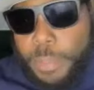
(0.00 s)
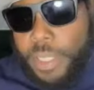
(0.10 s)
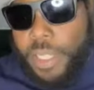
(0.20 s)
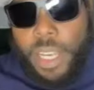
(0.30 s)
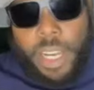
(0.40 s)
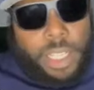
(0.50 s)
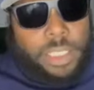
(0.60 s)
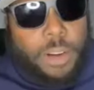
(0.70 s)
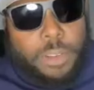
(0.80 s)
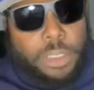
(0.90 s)
it because
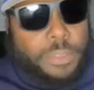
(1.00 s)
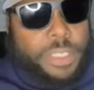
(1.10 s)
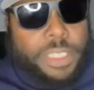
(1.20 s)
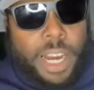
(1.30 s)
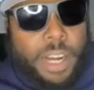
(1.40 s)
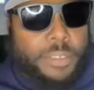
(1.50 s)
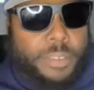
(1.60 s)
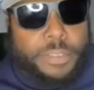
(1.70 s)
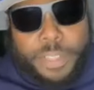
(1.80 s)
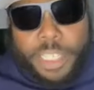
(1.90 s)
I was a
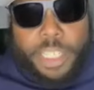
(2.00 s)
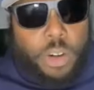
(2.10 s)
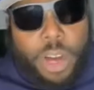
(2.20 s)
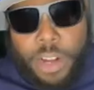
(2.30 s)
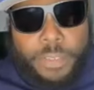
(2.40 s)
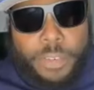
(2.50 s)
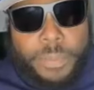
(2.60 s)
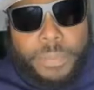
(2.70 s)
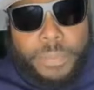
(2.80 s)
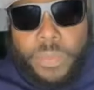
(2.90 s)
photographer, videographer.
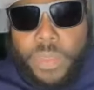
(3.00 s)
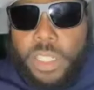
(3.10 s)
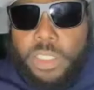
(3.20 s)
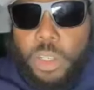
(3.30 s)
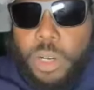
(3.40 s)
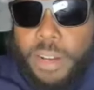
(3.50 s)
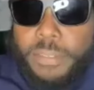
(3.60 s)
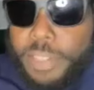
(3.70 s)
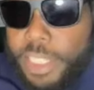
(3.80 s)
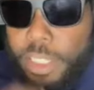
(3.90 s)
So I
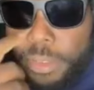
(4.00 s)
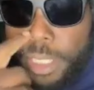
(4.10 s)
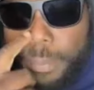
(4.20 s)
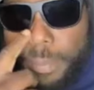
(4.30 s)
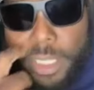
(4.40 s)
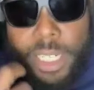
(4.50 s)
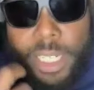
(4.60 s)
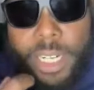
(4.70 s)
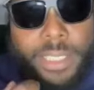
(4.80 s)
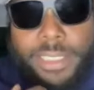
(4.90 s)
videotaped it
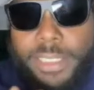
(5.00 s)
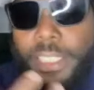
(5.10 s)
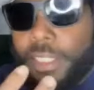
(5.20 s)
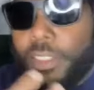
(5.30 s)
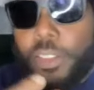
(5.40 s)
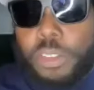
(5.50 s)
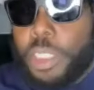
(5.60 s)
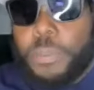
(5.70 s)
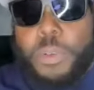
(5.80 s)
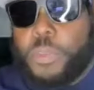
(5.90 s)
and I just did a little
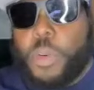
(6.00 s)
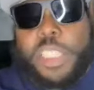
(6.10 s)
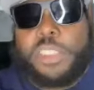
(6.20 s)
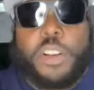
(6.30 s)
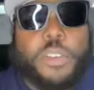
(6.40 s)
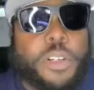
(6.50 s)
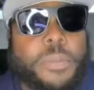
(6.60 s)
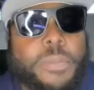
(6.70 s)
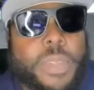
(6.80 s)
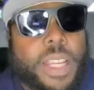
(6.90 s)
simple voiceover.
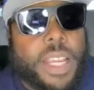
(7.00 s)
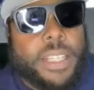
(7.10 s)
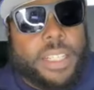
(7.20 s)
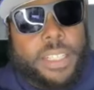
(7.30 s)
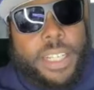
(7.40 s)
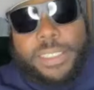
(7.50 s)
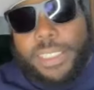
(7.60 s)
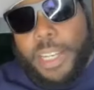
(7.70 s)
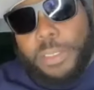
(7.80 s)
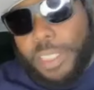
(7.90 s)
And the next
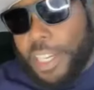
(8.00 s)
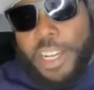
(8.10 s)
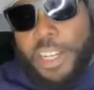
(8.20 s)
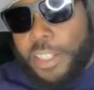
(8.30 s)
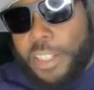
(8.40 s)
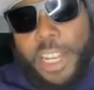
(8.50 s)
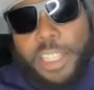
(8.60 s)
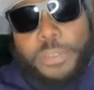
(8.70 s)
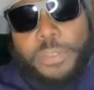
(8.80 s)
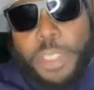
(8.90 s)
day it was like
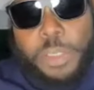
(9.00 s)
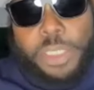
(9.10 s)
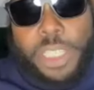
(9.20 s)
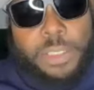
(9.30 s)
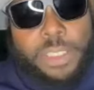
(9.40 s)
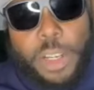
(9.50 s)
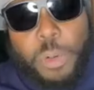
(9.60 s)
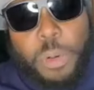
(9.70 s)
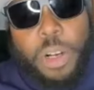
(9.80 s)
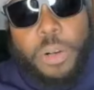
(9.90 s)
100,000 views. And I was like,
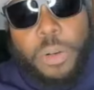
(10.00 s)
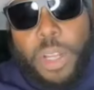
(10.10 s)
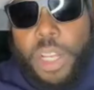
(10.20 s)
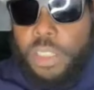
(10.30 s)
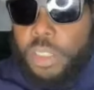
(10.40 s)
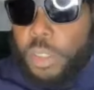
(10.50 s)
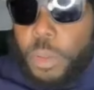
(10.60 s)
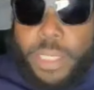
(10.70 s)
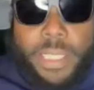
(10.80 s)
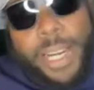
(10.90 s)
whoa.
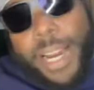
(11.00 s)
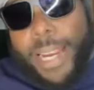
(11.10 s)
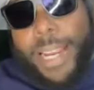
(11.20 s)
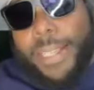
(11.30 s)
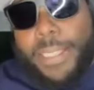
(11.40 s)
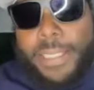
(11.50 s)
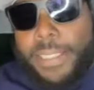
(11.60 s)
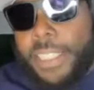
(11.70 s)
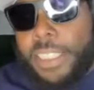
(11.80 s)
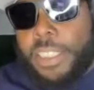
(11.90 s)
So then I had got the
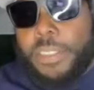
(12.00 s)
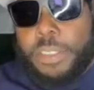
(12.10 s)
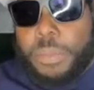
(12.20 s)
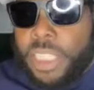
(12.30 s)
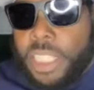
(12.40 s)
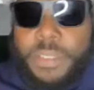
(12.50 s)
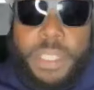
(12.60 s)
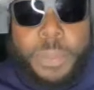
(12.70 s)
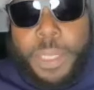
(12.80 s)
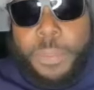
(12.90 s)
attention of some
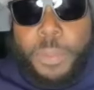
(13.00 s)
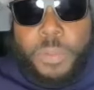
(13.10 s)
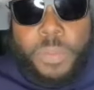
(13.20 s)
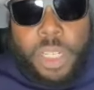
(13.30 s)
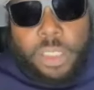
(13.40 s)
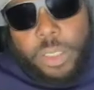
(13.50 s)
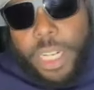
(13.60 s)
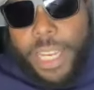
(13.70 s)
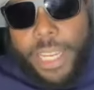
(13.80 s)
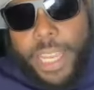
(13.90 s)
TV people. So
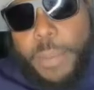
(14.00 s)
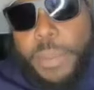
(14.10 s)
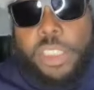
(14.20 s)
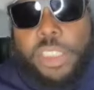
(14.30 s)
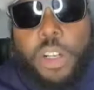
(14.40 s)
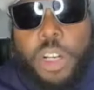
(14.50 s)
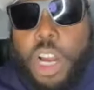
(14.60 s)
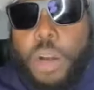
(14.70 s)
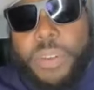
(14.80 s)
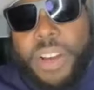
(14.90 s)
they had gave me a show
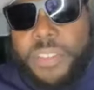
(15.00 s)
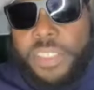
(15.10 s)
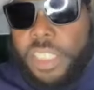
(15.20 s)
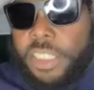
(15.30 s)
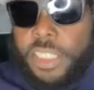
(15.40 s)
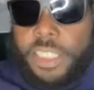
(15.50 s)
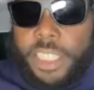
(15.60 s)
called Breakfast, Lunch, and